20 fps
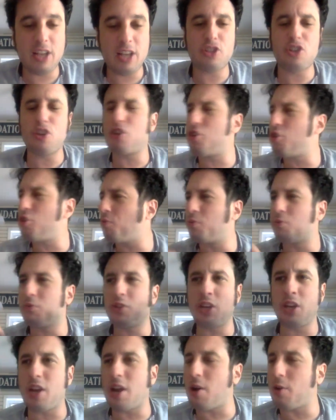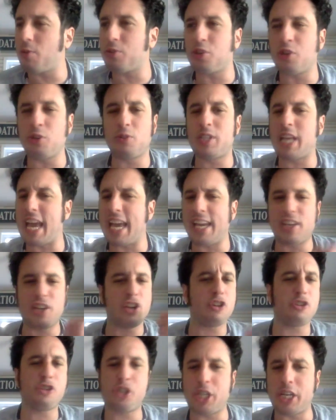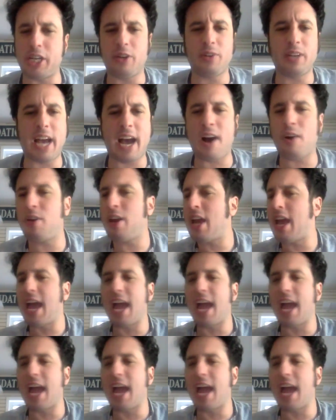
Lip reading: So you take your shield out